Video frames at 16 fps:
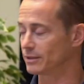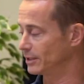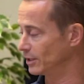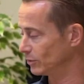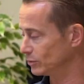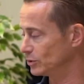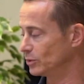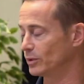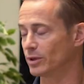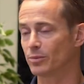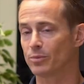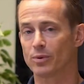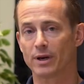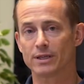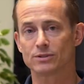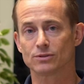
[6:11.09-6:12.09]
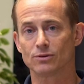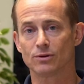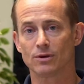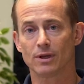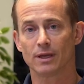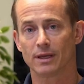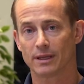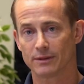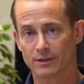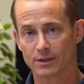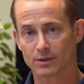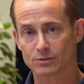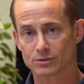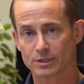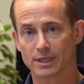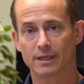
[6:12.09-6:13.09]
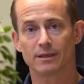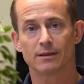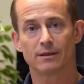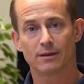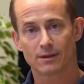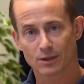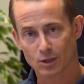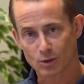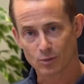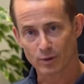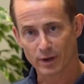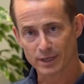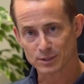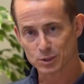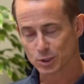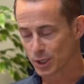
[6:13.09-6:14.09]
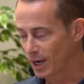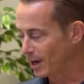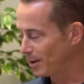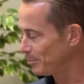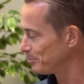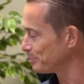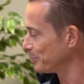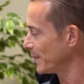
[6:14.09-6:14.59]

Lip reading: They'll do an appraisal and they'll say, great job.